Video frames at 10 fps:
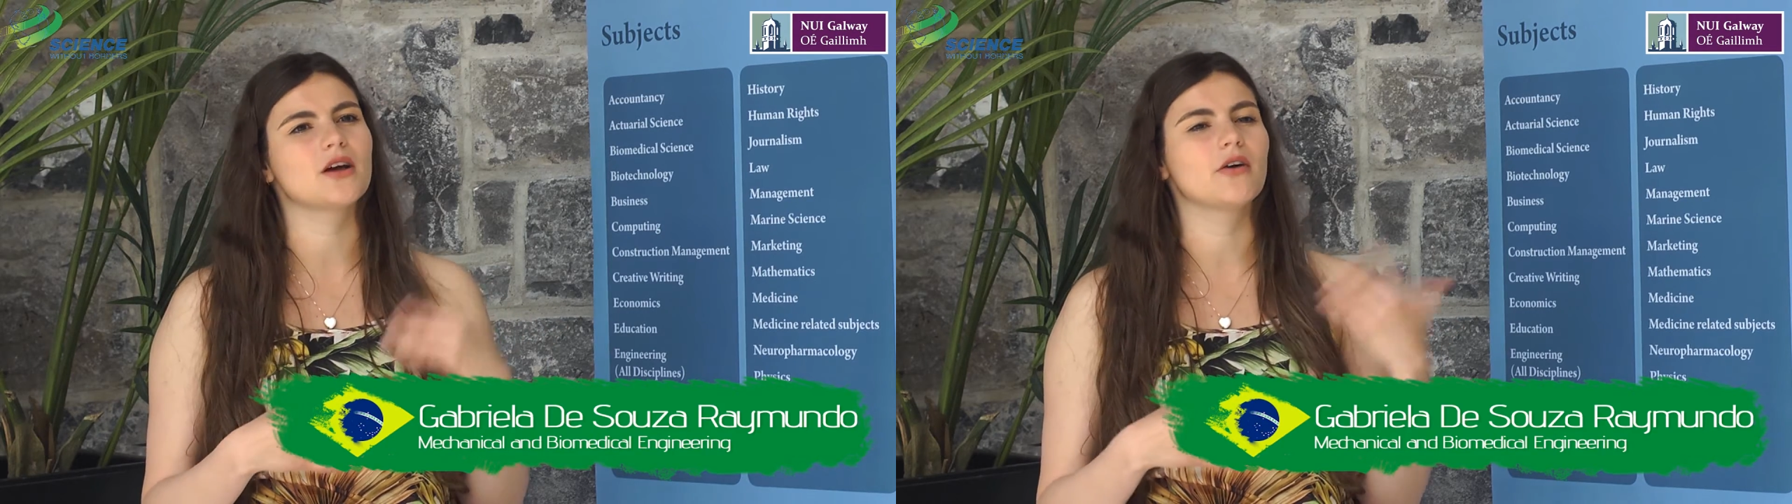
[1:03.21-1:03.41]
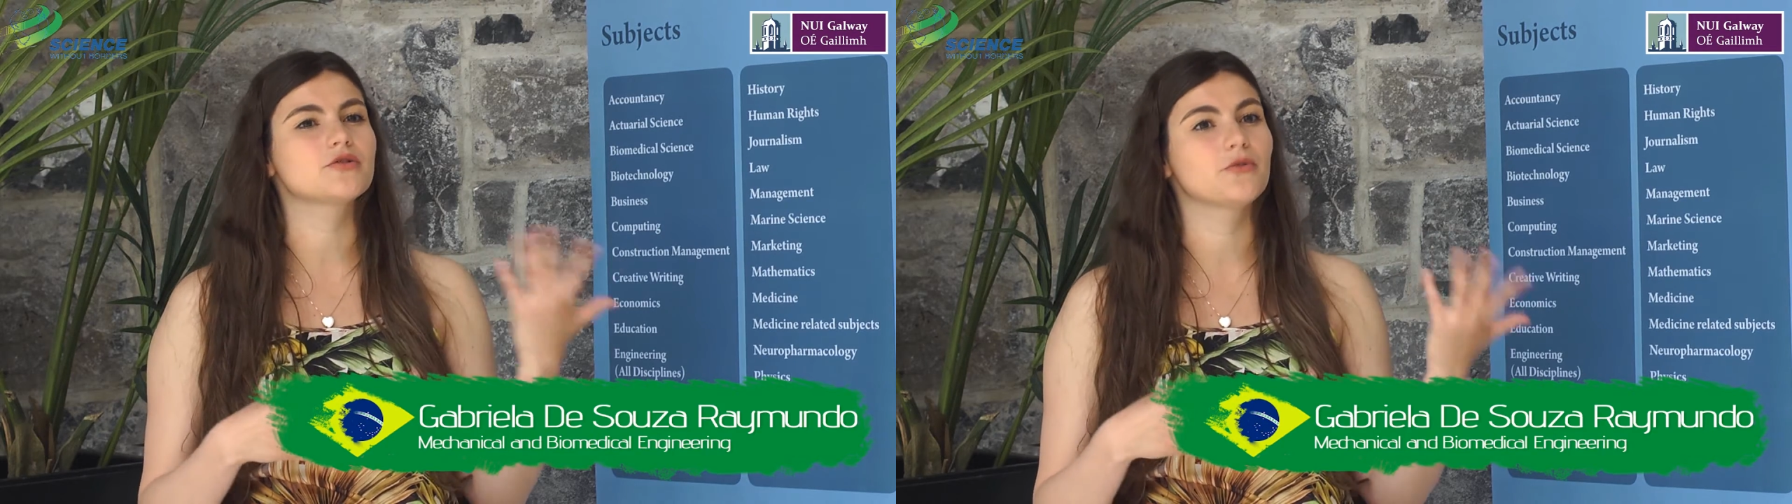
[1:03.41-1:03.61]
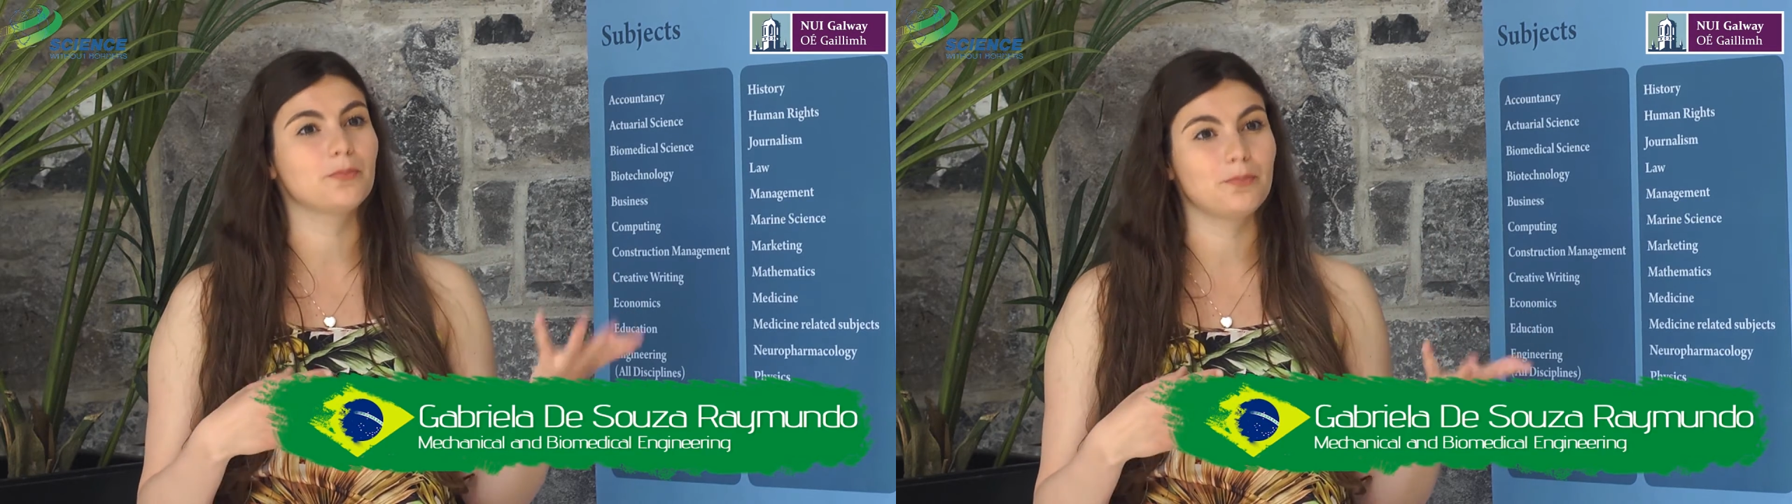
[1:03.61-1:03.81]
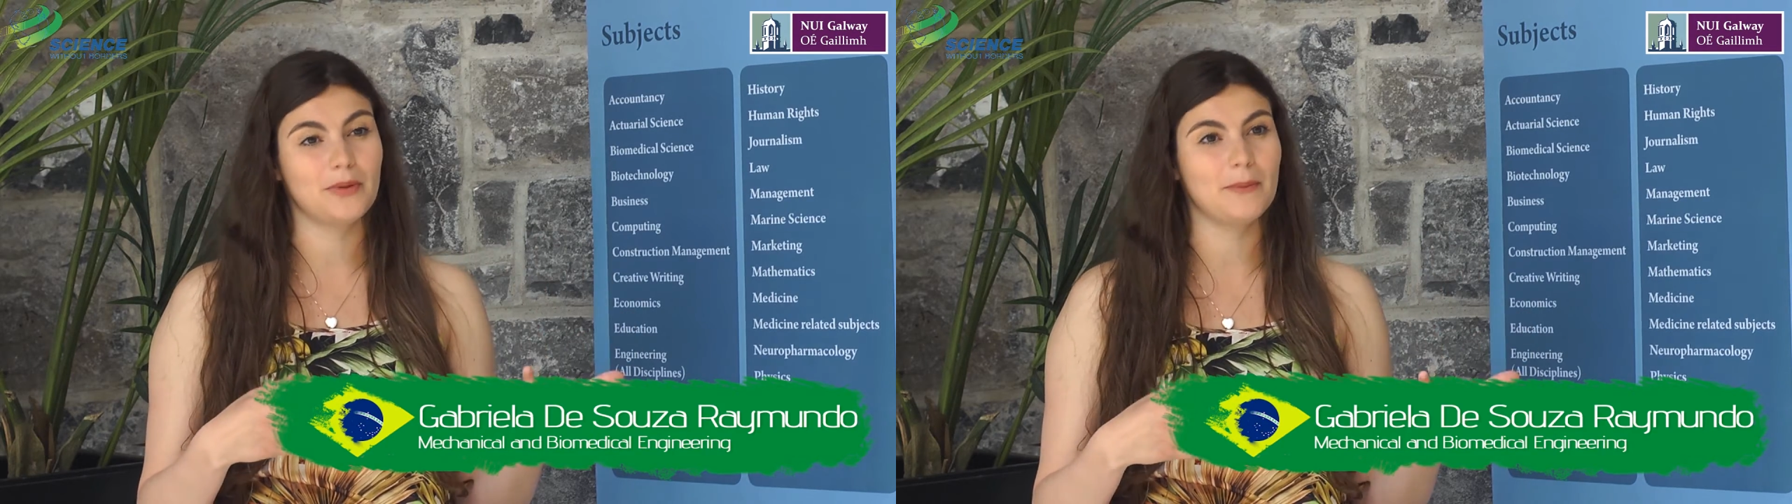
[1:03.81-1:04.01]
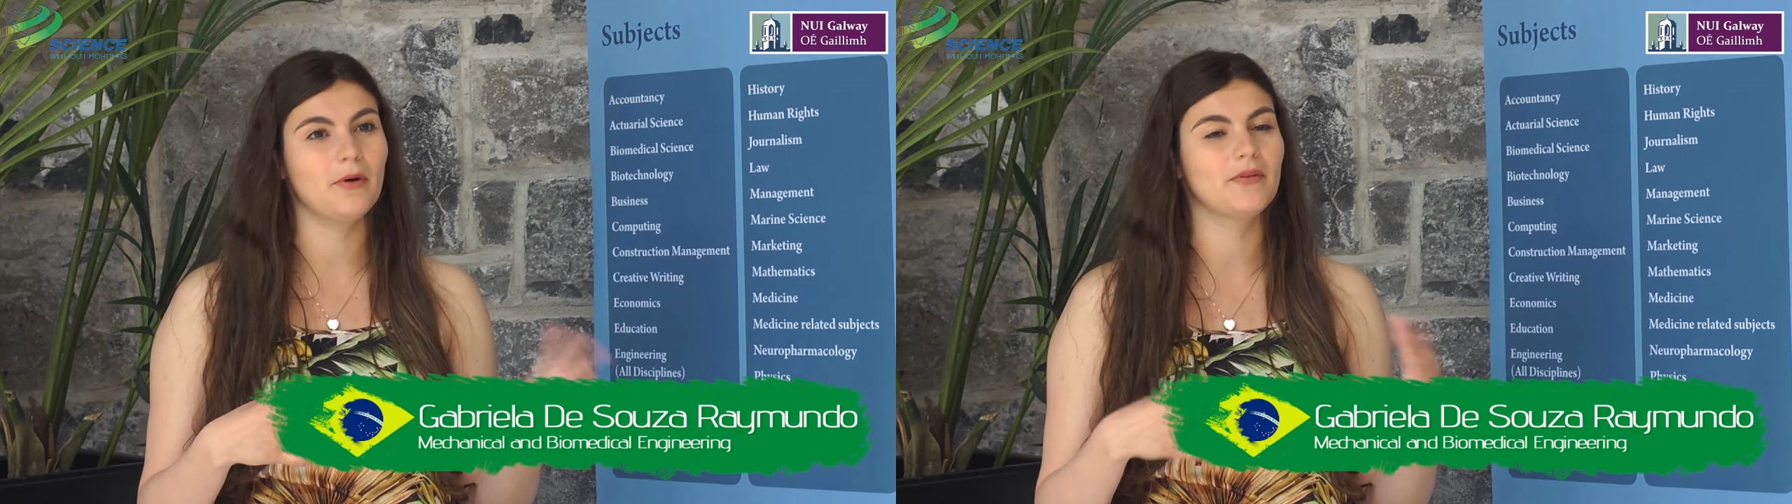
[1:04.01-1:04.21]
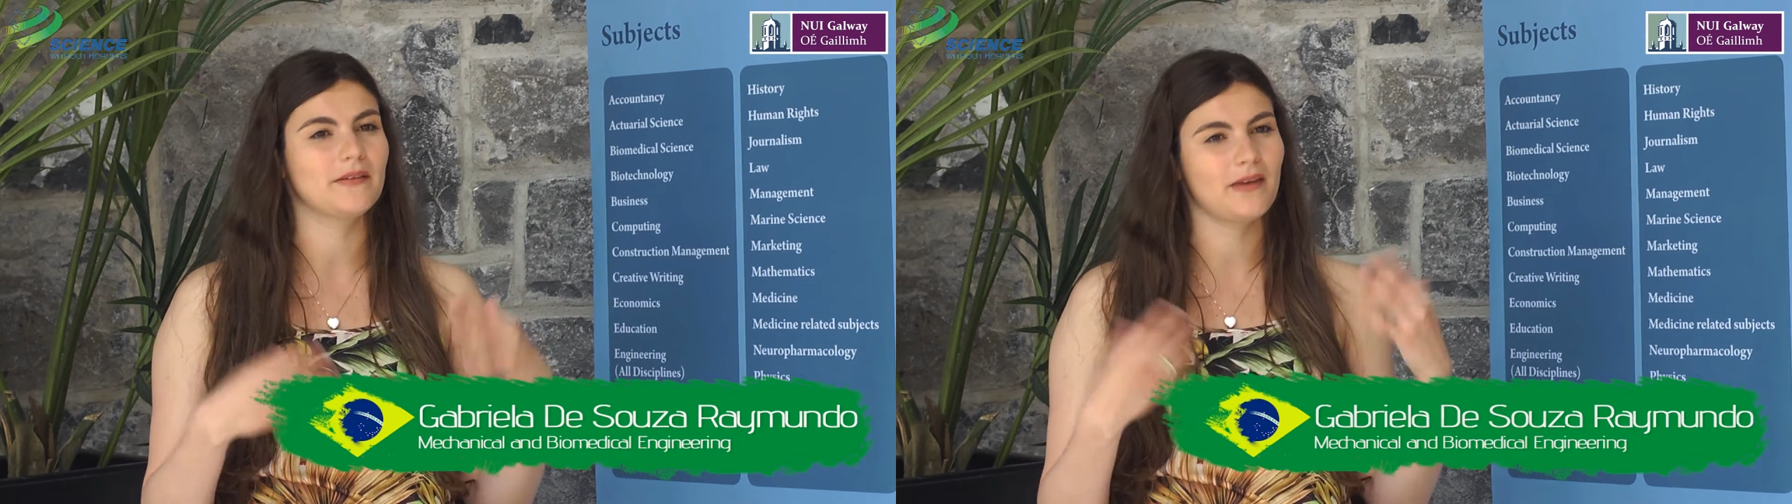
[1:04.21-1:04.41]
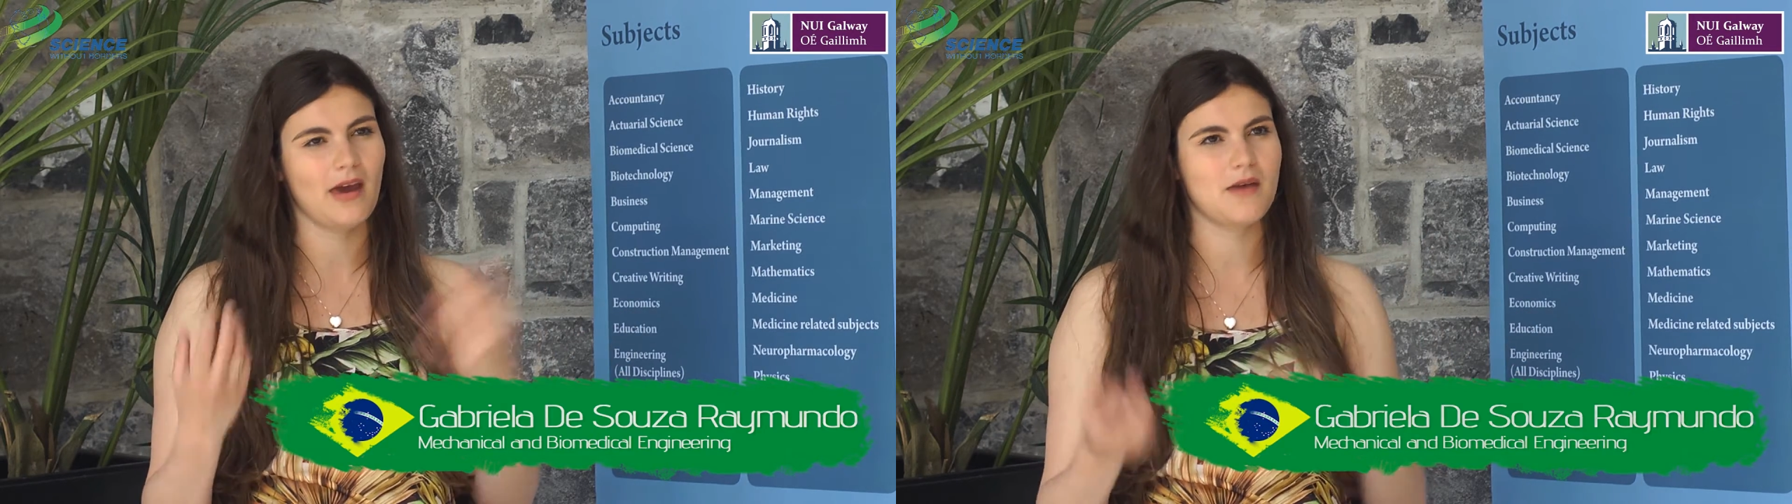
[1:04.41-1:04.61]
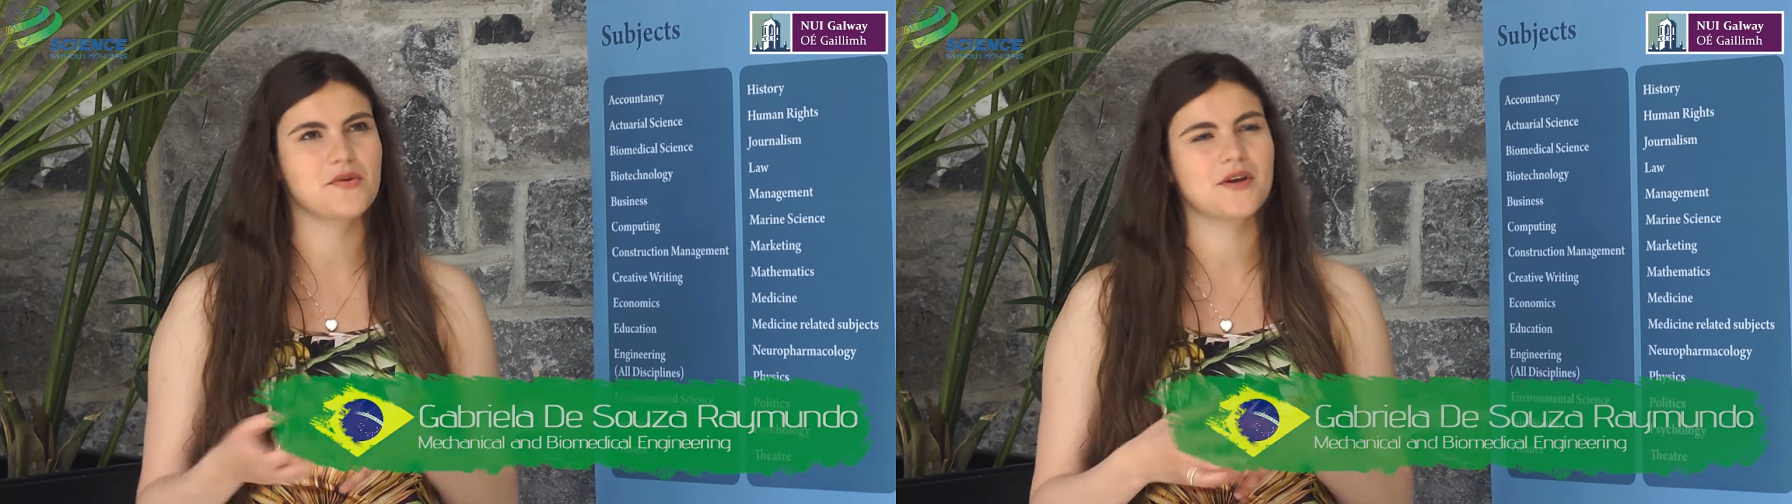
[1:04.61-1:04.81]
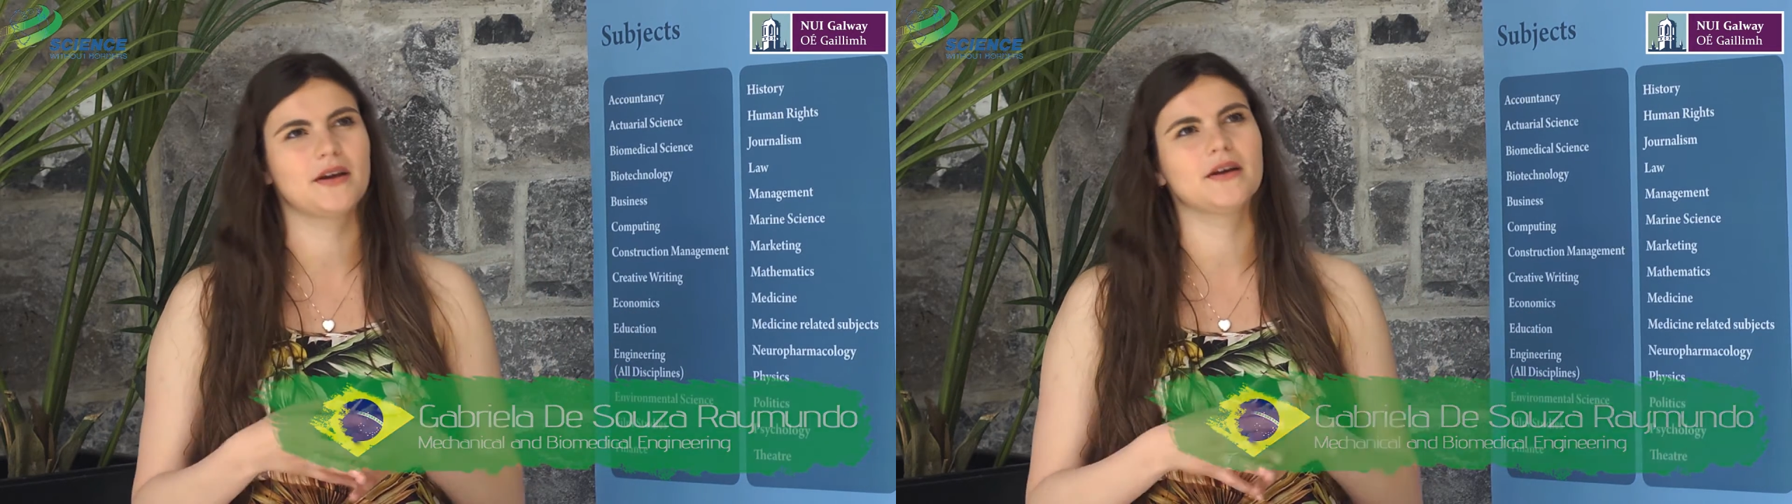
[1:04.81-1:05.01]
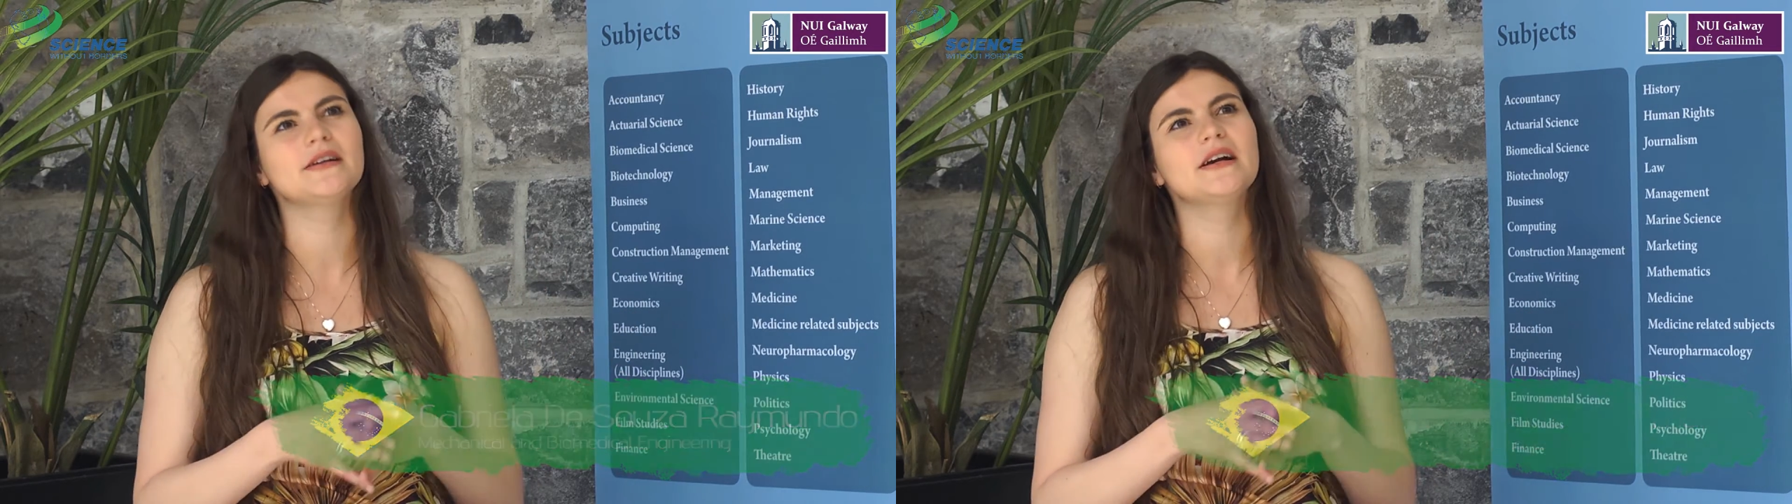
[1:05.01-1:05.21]
talk to people that came
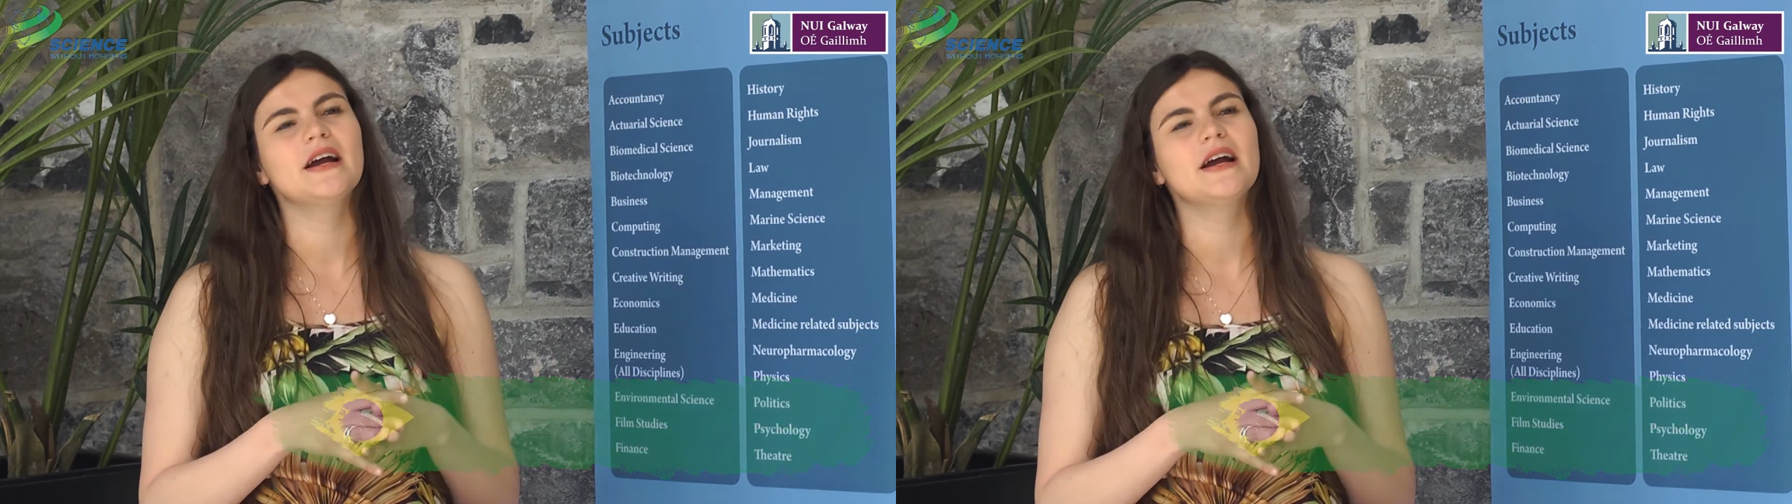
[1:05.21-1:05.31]
here.